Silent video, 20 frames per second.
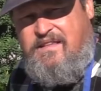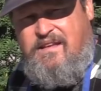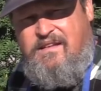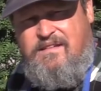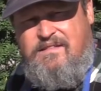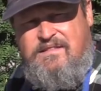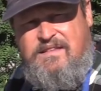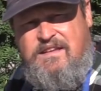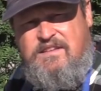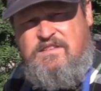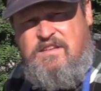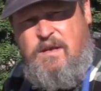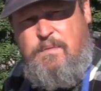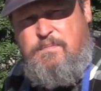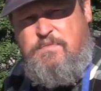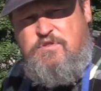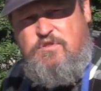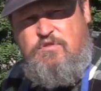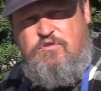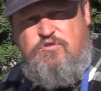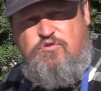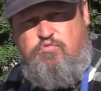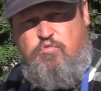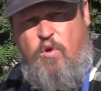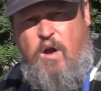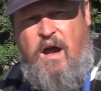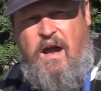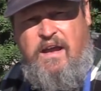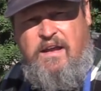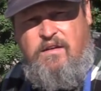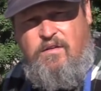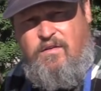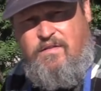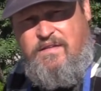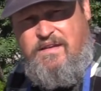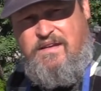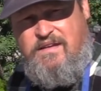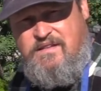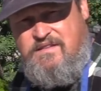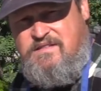the temperature's right on
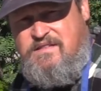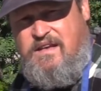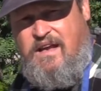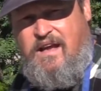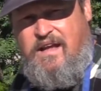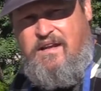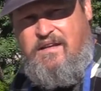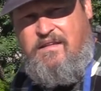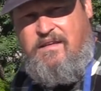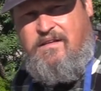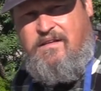the inside of